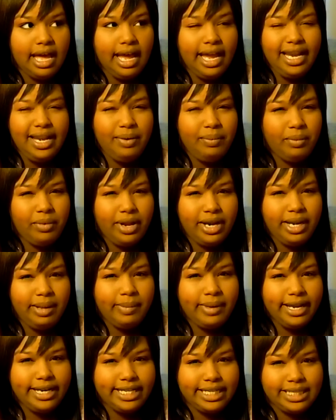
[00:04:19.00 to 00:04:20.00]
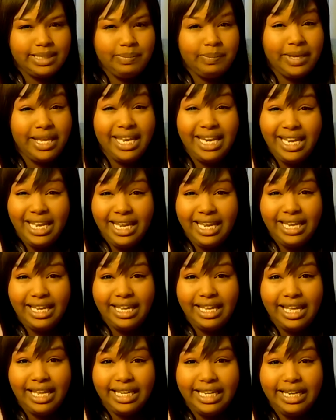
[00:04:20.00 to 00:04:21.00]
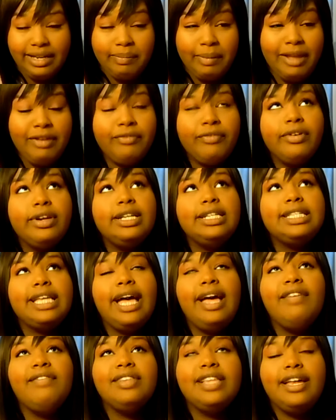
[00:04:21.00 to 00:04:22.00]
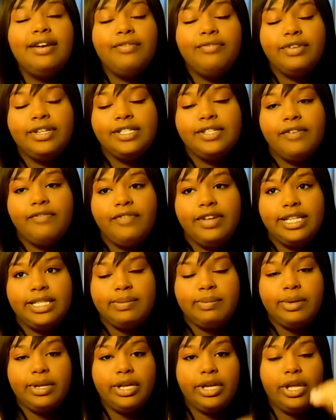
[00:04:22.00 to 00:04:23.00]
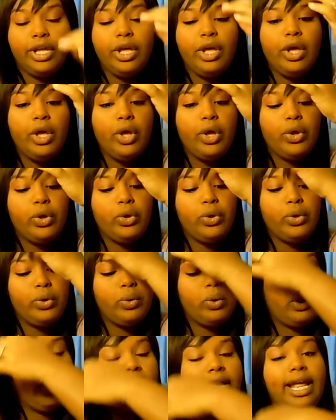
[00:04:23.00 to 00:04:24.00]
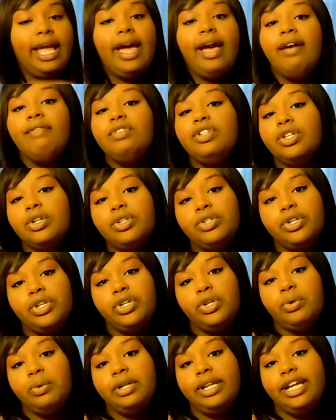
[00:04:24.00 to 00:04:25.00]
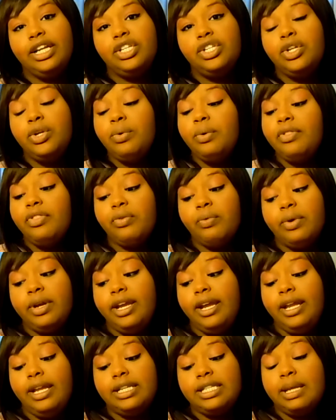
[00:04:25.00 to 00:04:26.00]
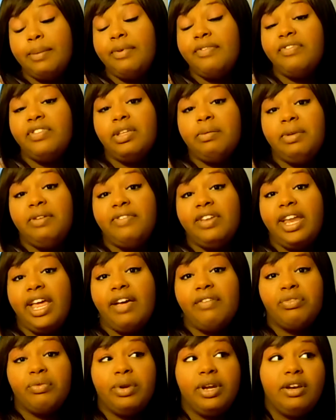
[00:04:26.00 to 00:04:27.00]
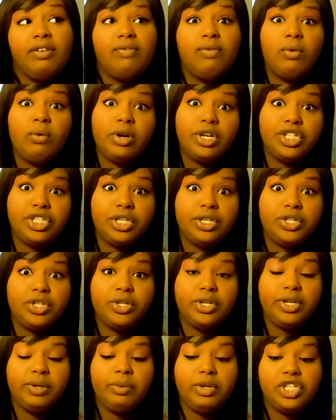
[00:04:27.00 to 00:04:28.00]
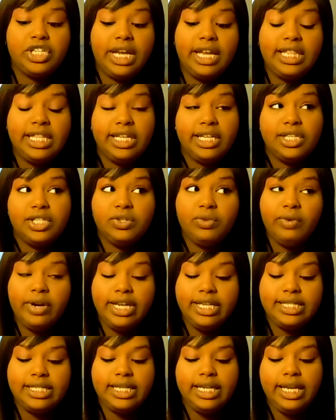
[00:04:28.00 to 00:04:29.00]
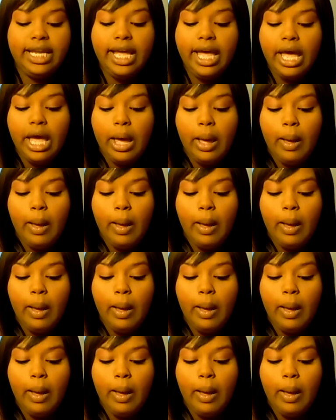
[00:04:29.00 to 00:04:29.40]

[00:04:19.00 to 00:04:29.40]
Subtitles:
I didn't want anybody's pity. Like my friends, I have a lot of friends on Facebook who already have children, who are like 2 and 3. Some of them even have 3 and 4 children, which I think is crazy.